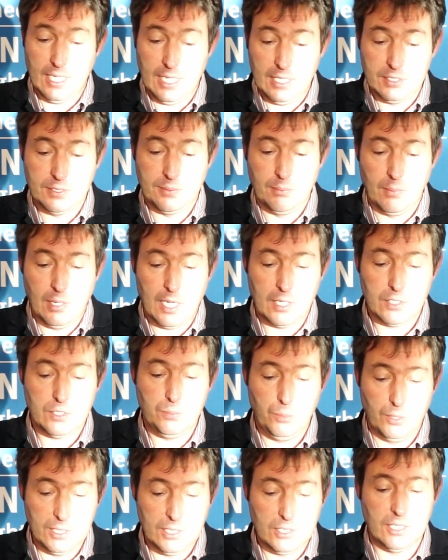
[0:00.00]
as Marx
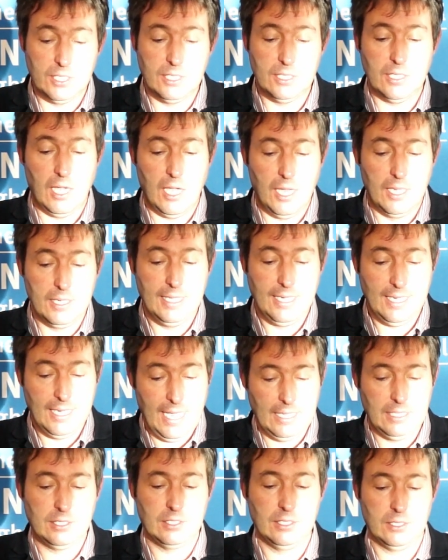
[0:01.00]
puts it, are
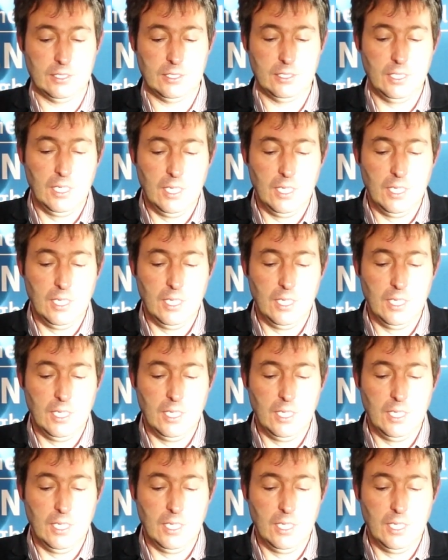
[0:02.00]
neglected.